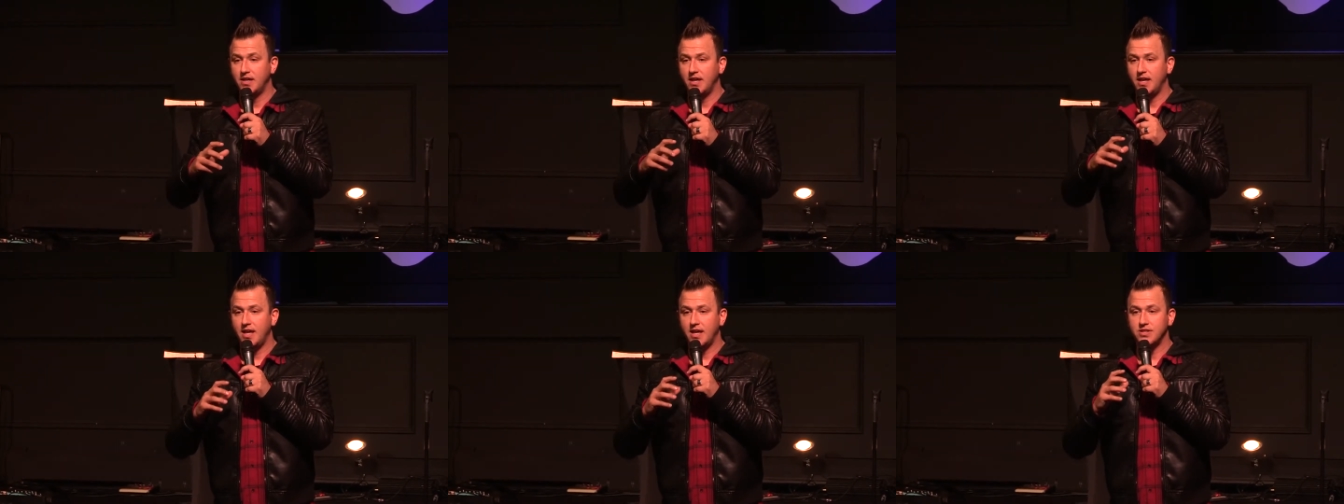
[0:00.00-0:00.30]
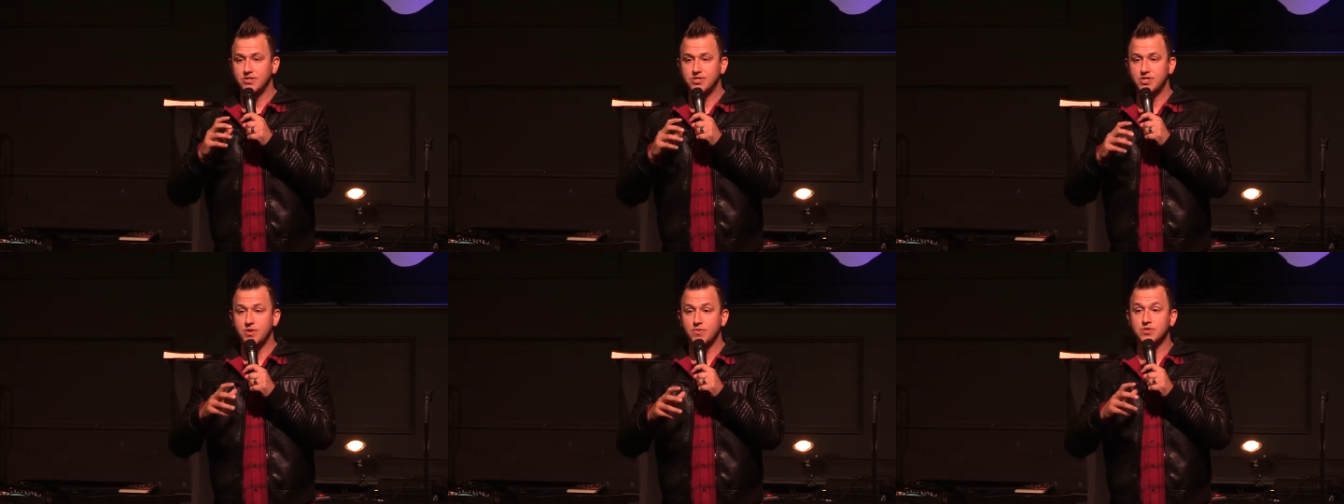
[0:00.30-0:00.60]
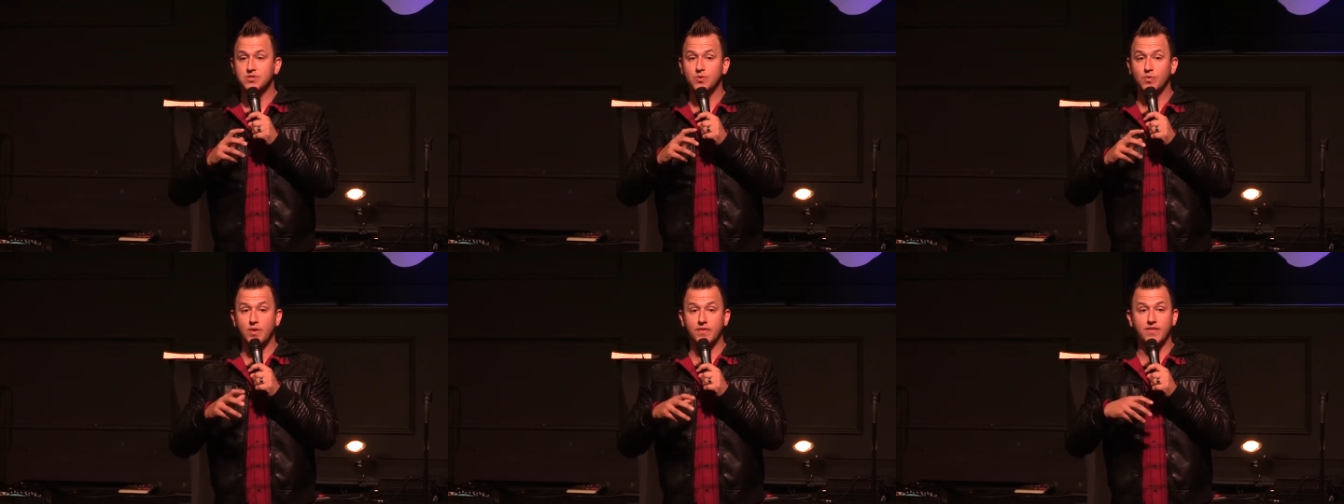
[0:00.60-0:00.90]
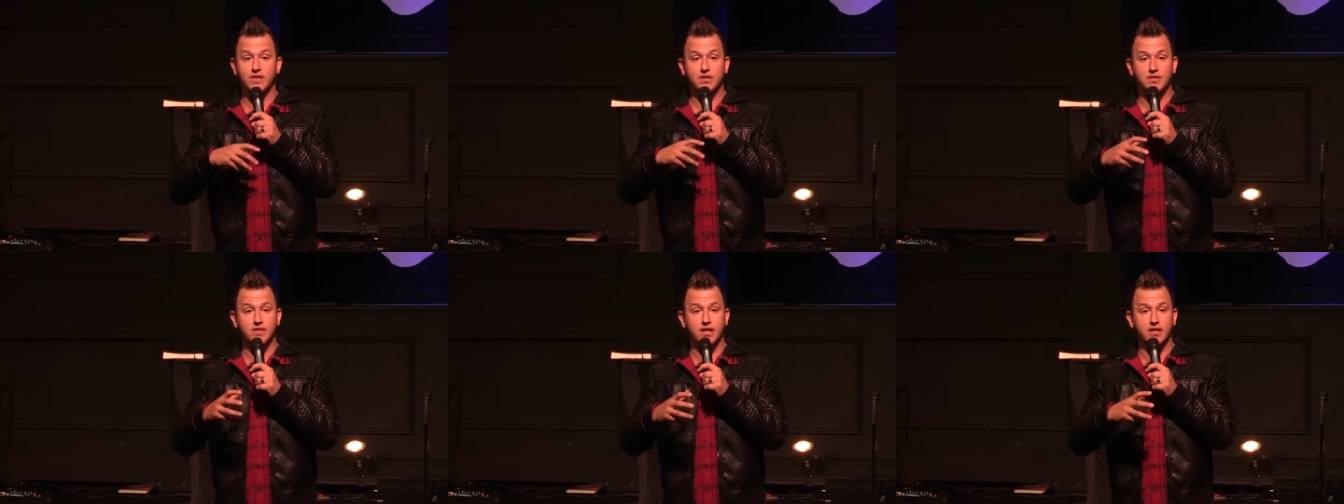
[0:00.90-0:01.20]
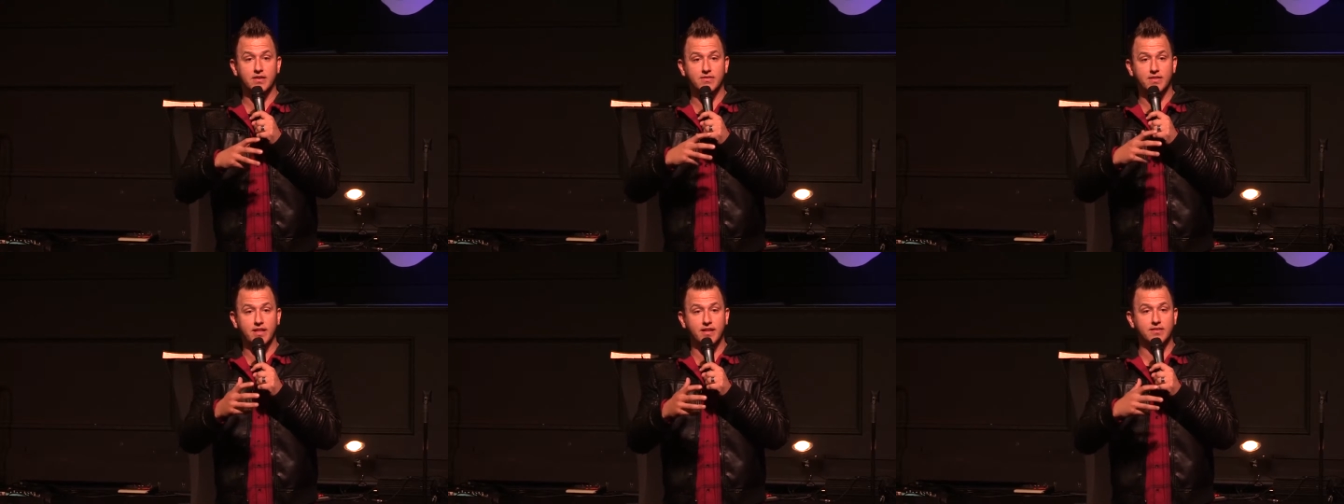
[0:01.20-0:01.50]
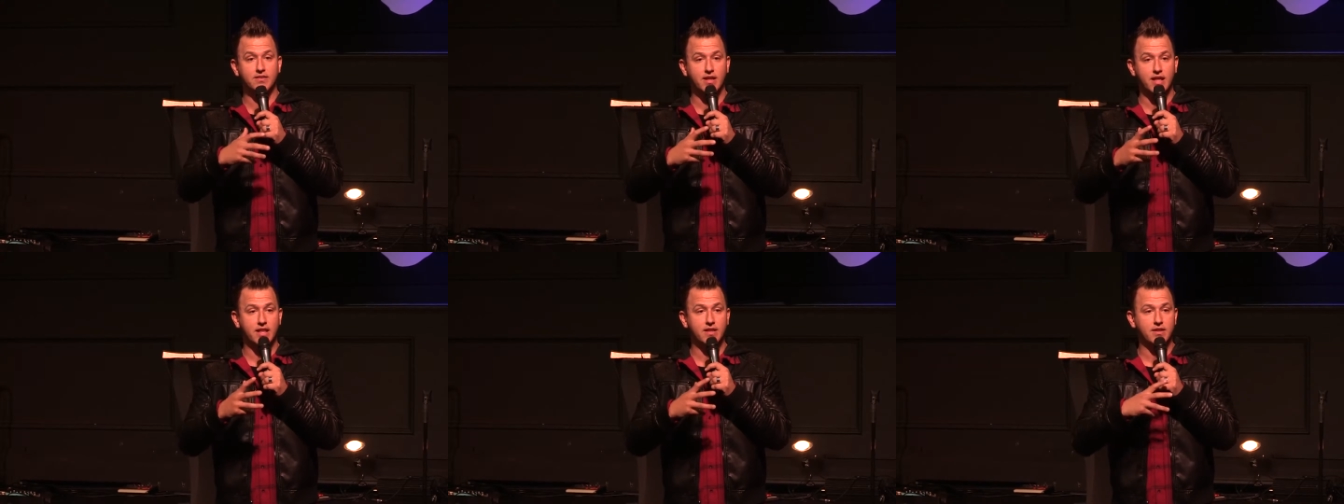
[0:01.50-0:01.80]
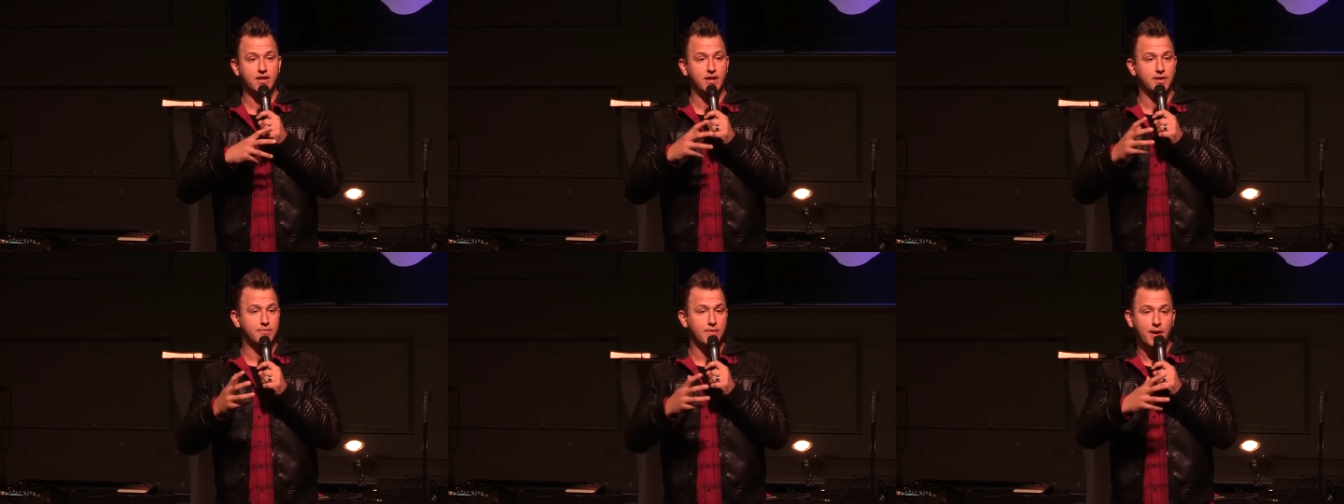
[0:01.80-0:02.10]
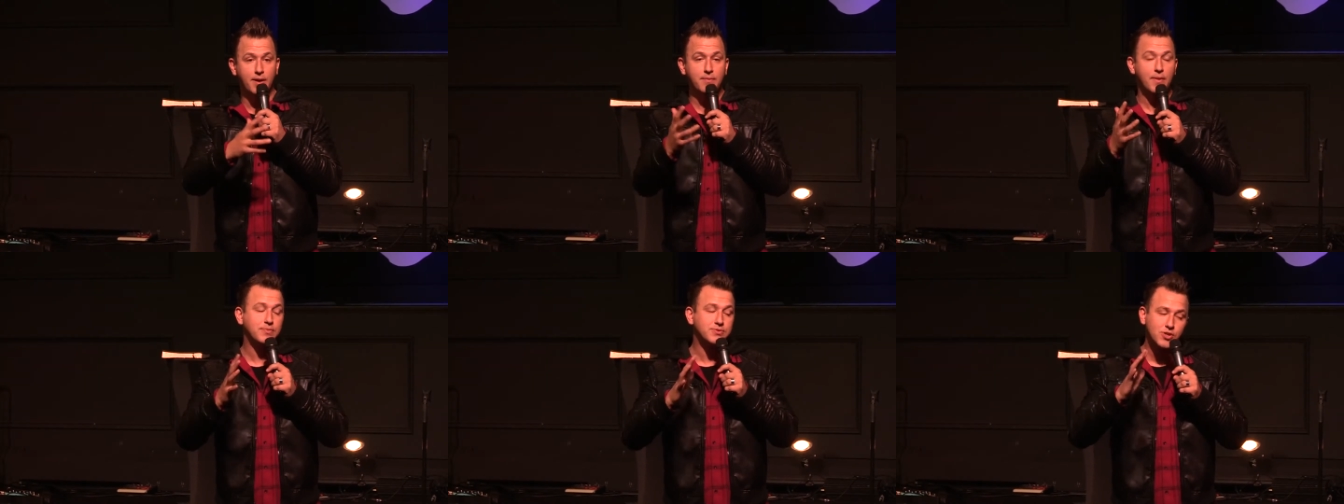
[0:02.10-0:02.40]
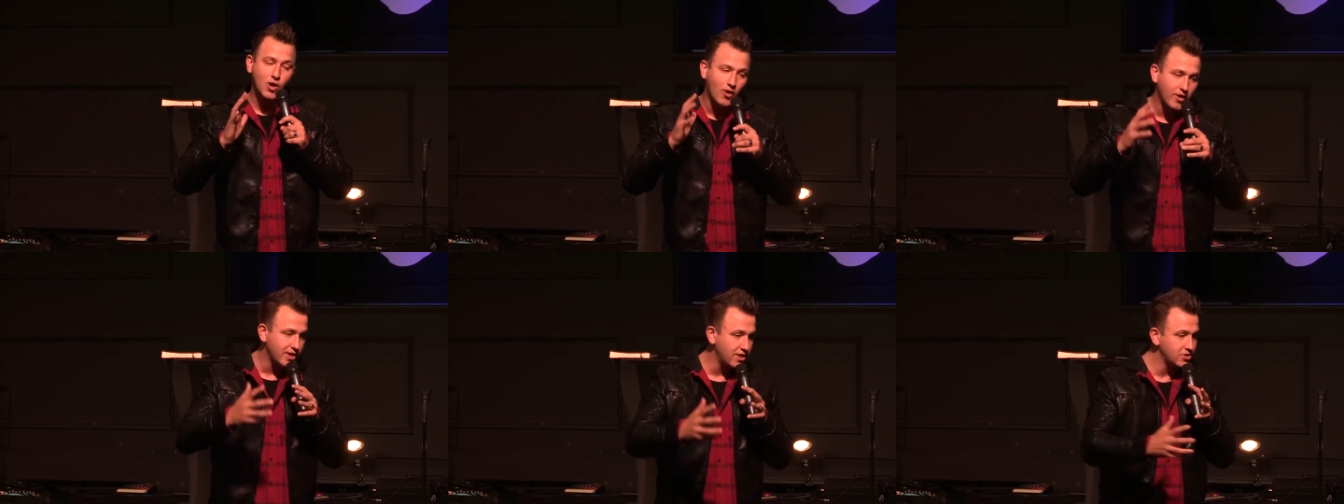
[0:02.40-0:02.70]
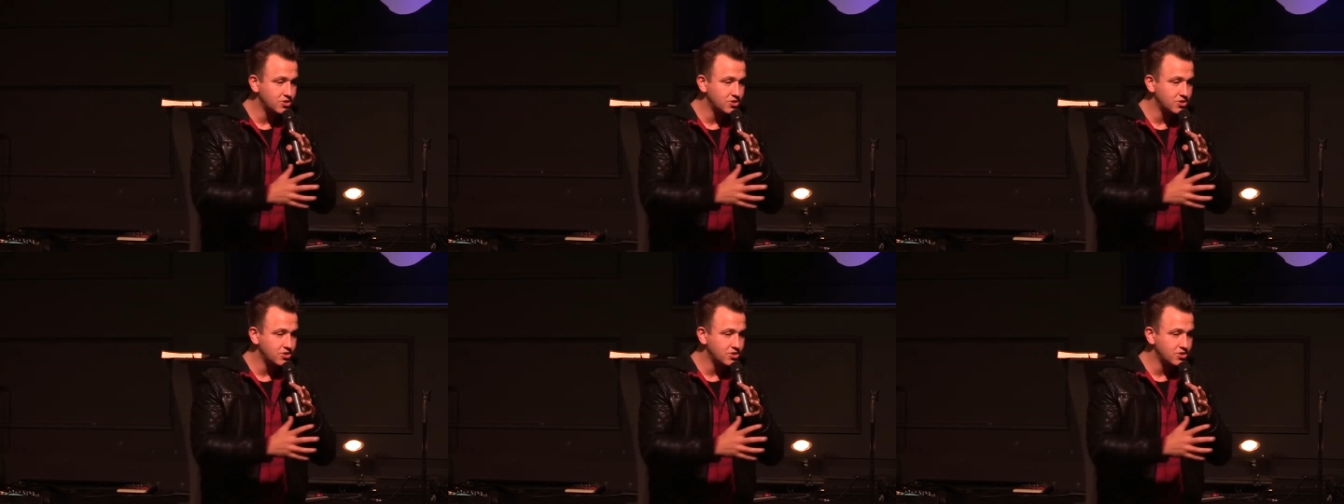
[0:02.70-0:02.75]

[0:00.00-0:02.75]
and she was the one that that that um, I'm, I'm sorry,